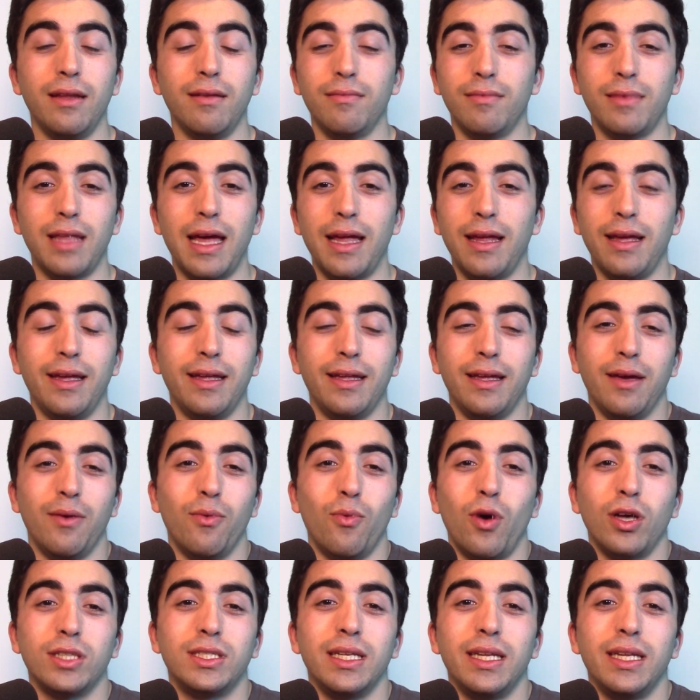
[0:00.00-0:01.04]
that it
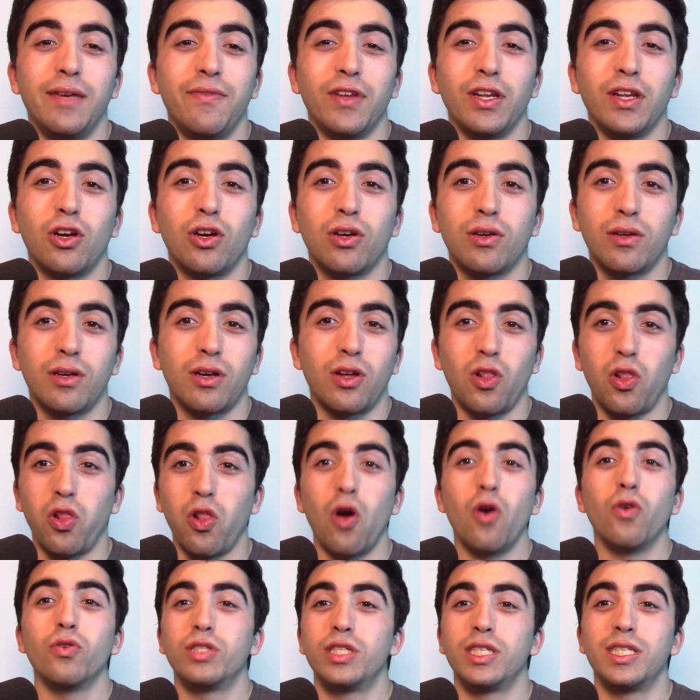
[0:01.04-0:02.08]
wasn't even
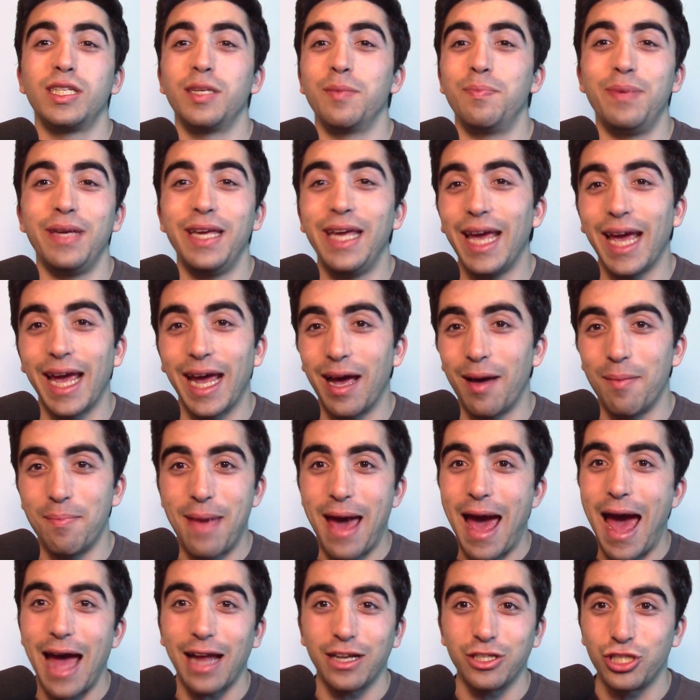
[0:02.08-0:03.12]
close to being a
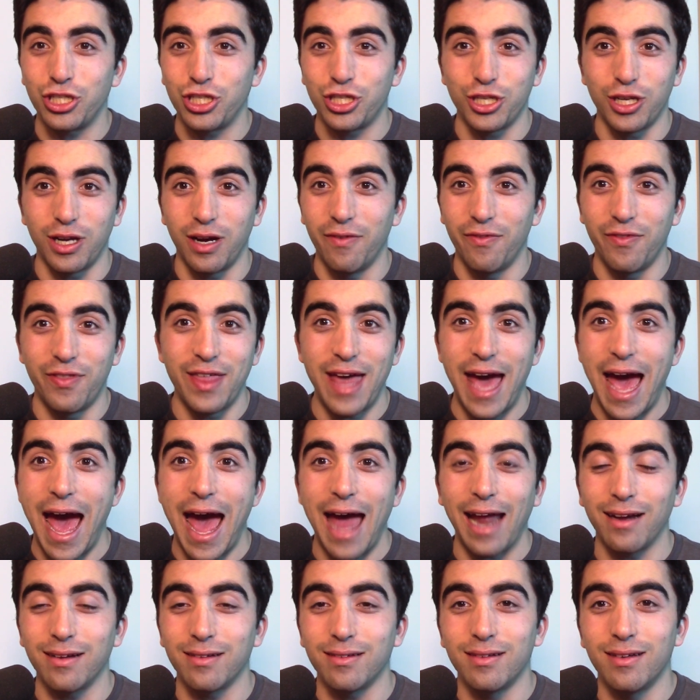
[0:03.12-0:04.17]
match of
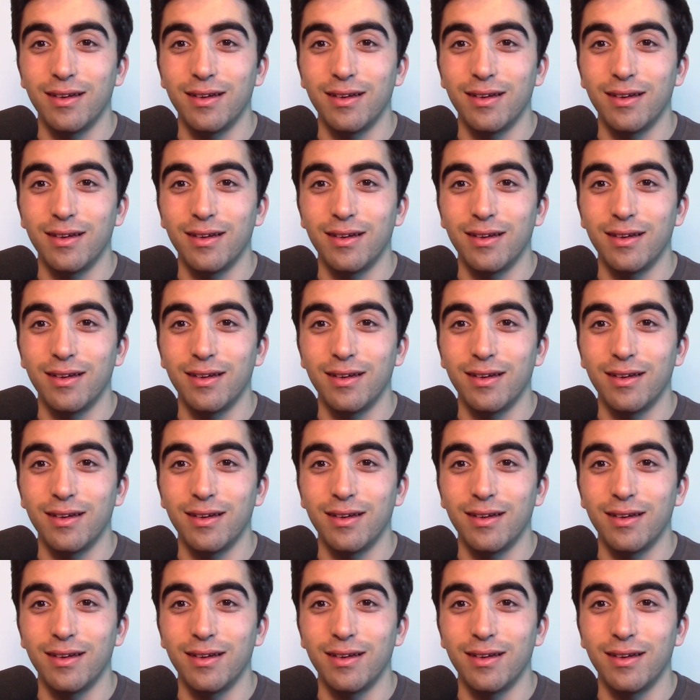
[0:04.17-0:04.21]
that